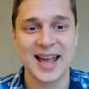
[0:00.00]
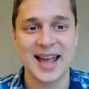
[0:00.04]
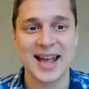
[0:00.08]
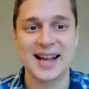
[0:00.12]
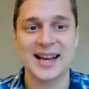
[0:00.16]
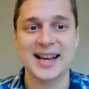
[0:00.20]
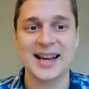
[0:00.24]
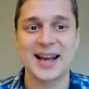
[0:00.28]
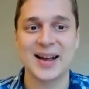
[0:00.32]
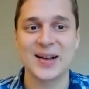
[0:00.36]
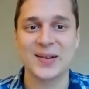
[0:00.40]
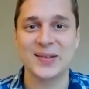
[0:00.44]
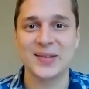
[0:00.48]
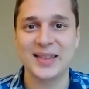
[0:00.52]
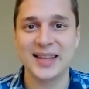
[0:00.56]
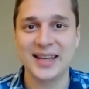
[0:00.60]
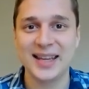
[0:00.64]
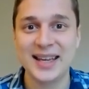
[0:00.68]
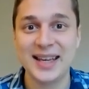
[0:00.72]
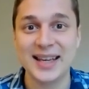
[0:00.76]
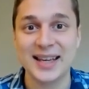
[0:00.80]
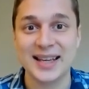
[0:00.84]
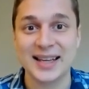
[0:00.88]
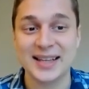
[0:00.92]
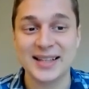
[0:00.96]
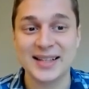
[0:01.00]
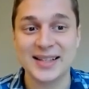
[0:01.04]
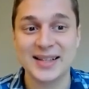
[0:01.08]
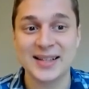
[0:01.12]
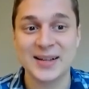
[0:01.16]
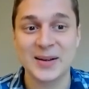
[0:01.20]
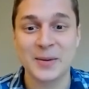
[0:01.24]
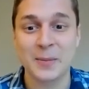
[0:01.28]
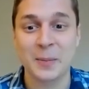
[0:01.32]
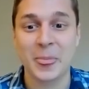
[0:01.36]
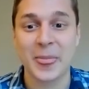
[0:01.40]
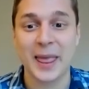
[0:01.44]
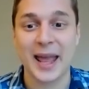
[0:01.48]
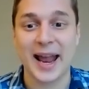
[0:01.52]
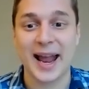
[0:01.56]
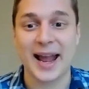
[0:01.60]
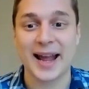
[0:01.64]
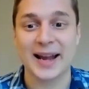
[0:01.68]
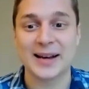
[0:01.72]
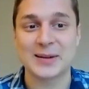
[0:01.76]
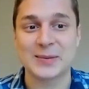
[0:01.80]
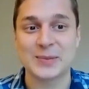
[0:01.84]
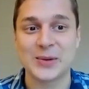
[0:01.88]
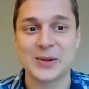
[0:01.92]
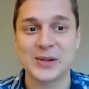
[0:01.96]
Now these
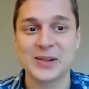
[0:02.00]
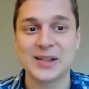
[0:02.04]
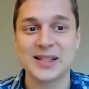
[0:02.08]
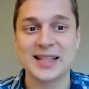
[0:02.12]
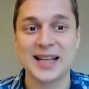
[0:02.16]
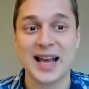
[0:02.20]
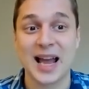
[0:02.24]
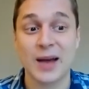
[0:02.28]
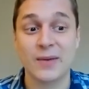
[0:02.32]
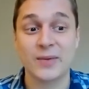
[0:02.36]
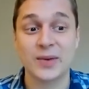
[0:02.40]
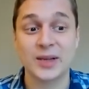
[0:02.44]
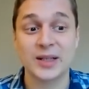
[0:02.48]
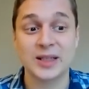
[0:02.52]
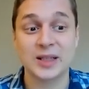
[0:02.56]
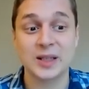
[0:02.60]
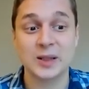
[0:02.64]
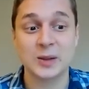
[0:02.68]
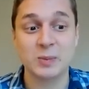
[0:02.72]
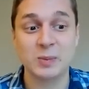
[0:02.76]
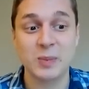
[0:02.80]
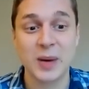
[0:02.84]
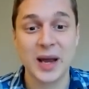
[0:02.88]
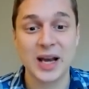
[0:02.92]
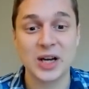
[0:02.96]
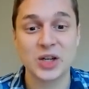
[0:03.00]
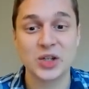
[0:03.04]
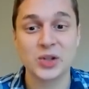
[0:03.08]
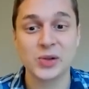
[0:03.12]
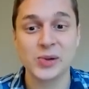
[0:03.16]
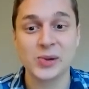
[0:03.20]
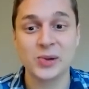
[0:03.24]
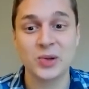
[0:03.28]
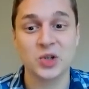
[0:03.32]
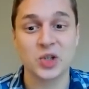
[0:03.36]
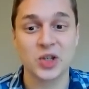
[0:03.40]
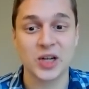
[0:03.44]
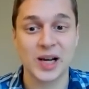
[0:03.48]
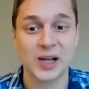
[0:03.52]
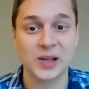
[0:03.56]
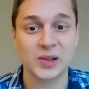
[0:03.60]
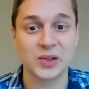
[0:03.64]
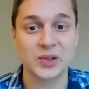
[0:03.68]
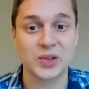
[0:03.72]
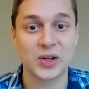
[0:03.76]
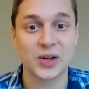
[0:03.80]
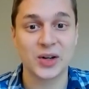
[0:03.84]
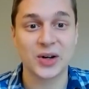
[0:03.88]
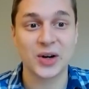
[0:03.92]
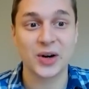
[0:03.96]
animals have a special
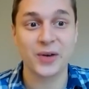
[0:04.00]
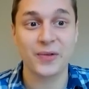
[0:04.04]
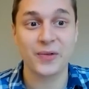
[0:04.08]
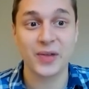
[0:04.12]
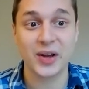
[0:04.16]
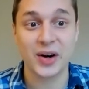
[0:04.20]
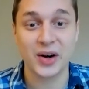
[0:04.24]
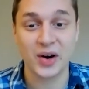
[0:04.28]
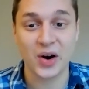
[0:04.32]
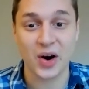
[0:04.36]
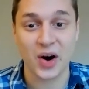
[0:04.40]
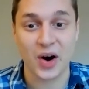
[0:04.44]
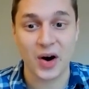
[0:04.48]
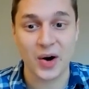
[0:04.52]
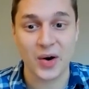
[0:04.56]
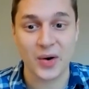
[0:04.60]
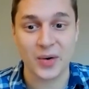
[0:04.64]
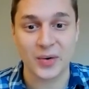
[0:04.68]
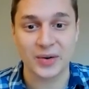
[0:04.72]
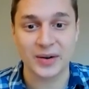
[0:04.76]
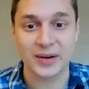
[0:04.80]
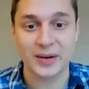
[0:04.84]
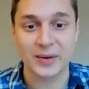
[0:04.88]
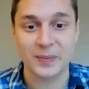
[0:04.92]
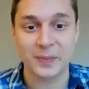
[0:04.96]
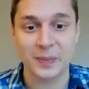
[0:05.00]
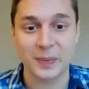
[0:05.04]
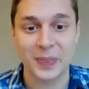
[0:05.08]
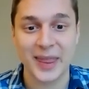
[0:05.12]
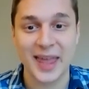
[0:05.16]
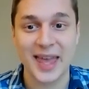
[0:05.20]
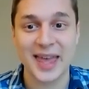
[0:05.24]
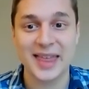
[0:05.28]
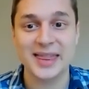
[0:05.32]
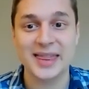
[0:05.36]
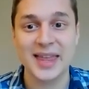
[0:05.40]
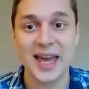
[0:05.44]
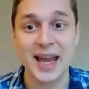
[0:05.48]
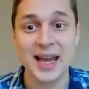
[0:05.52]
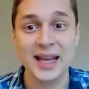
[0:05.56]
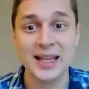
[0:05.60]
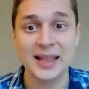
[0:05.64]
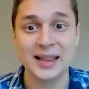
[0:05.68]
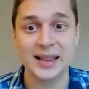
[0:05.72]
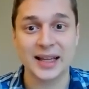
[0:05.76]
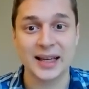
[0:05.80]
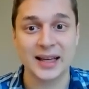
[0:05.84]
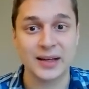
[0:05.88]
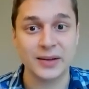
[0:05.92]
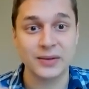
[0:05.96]
shelter of their own. They
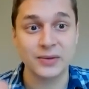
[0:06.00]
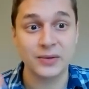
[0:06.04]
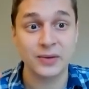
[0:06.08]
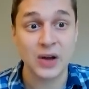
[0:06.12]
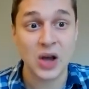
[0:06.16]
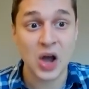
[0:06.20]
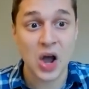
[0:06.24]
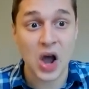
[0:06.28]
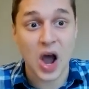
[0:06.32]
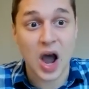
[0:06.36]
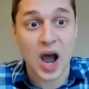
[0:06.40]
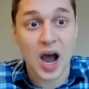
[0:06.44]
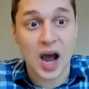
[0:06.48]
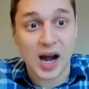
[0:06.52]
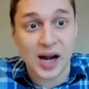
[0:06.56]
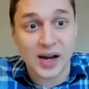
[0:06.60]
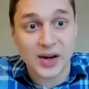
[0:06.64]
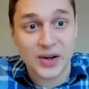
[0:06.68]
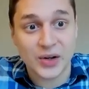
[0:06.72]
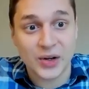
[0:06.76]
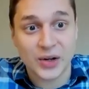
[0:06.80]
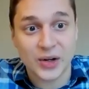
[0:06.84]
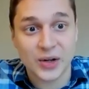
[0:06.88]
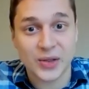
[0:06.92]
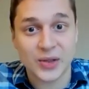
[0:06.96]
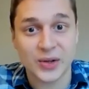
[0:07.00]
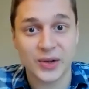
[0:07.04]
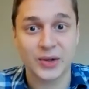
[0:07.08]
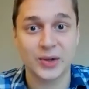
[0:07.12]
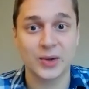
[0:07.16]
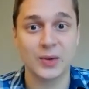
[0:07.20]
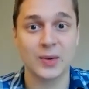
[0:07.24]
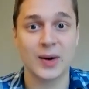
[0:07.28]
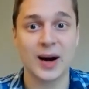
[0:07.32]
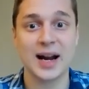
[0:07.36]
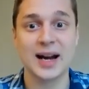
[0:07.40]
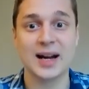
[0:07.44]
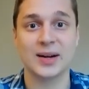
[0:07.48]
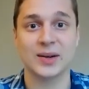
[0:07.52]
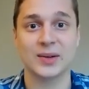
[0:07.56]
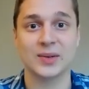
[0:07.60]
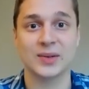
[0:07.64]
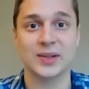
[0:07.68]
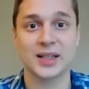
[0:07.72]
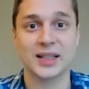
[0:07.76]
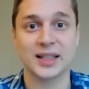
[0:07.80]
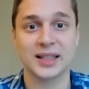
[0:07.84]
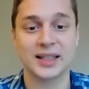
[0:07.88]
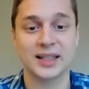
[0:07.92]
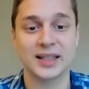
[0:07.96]
live under the ground.
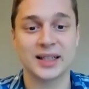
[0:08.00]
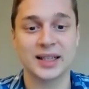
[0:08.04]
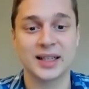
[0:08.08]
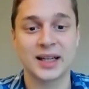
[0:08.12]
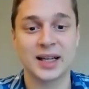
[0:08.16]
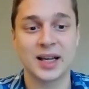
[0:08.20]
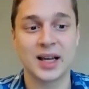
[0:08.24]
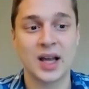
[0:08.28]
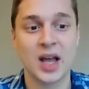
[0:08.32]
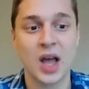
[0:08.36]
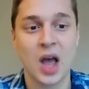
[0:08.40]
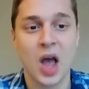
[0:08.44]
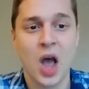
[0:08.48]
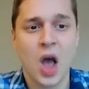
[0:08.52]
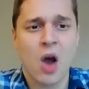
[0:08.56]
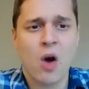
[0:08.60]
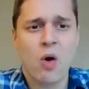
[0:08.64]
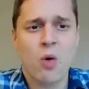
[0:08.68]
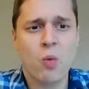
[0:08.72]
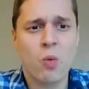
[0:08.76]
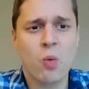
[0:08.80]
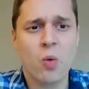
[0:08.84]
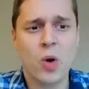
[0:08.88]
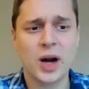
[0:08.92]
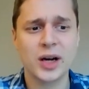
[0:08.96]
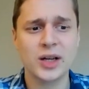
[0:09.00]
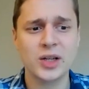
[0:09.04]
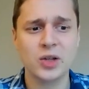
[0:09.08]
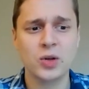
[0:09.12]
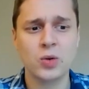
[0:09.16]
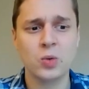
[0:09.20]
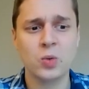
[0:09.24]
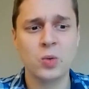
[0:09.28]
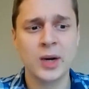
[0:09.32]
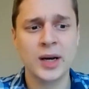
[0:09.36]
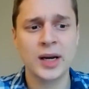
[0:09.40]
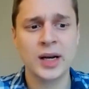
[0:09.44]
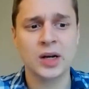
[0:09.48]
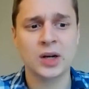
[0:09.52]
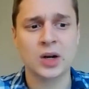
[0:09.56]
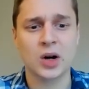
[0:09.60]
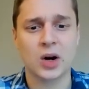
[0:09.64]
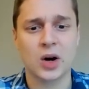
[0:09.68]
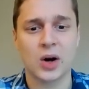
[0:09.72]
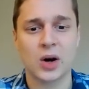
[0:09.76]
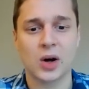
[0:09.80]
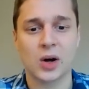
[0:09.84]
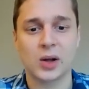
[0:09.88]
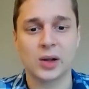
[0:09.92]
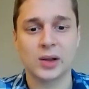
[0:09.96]
What do we
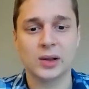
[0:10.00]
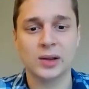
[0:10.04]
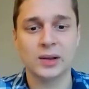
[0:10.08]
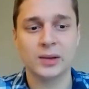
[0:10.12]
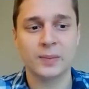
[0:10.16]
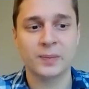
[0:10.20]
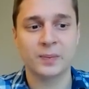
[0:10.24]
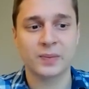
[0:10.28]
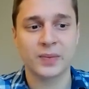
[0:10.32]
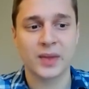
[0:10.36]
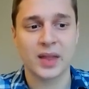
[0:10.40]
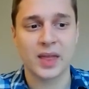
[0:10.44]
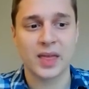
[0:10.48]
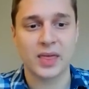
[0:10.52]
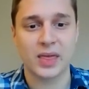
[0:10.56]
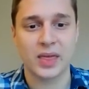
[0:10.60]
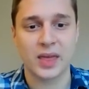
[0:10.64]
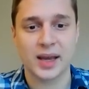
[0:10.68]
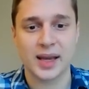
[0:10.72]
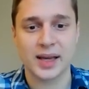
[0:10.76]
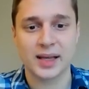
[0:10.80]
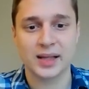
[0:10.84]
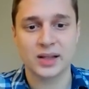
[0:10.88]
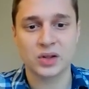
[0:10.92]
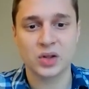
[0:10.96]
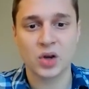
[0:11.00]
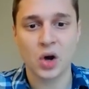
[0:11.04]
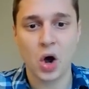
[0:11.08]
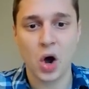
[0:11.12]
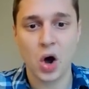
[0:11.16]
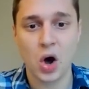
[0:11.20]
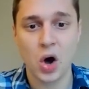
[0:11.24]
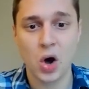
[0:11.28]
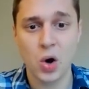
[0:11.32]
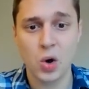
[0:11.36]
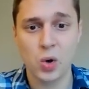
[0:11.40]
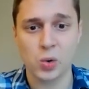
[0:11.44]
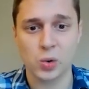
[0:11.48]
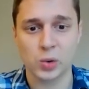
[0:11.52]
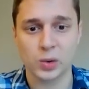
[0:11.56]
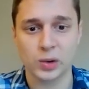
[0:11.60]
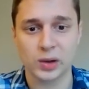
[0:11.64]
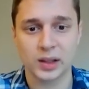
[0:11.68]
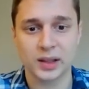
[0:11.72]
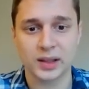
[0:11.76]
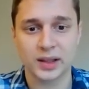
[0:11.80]
call this hole?